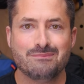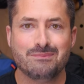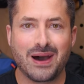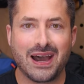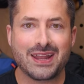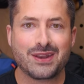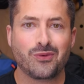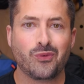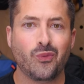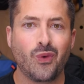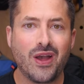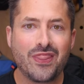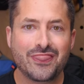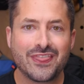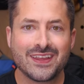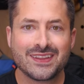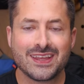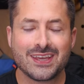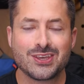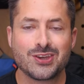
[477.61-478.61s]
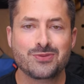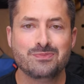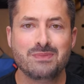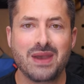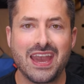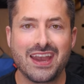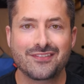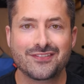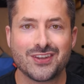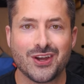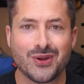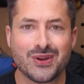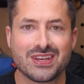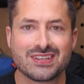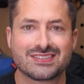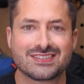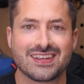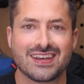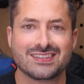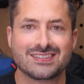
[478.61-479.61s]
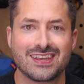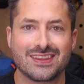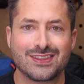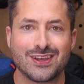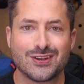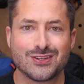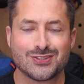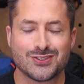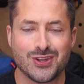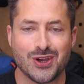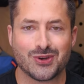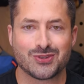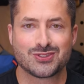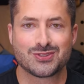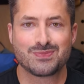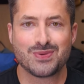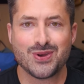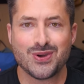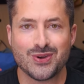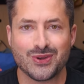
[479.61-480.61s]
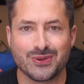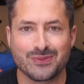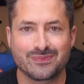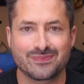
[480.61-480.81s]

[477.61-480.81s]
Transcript: But one thing that you may have noticed is that there's no spoon.